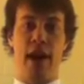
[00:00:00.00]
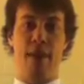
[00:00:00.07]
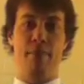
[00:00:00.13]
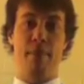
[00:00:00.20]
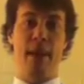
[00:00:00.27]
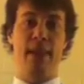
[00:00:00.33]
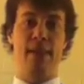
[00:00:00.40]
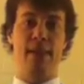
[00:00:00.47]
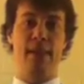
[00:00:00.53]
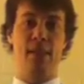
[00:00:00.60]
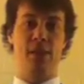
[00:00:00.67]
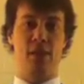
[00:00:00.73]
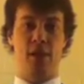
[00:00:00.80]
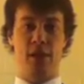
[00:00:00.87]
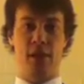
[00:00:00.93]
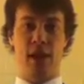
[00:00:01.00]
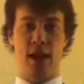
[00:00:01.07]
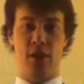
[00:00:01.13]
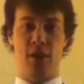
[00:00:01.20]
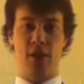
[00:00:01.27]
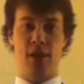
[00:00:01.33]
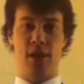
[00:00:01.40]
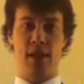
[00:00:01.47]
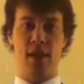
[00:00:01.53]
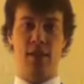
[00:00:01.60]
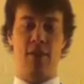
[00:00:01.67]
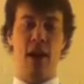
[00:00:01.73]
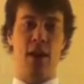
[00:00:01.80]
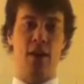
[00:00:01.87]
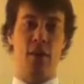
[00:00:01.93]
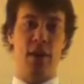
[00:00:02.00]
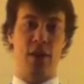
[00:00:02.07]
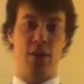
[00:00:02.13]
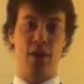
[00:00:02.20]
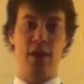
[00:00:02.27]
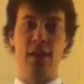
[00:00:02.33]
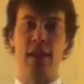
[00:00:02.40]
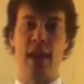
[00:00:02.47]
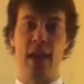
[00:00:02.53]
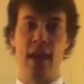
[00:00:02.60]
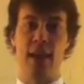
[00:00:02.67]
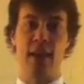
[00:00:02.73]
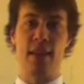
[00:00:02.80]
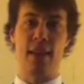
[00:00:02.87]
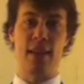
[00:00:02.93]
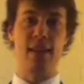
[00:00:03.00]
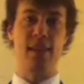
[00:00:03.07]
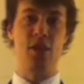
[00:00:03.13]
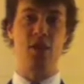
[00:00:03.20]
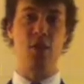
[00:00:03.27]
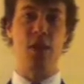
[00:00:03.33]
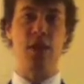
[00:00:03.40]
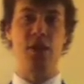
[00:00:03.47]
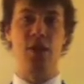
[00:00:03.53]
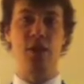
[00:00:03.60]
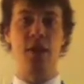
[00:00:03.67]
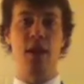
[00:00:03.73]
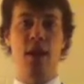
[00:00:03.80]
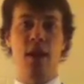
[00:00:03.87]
a basis for discussions, and the valuation is key in this situation.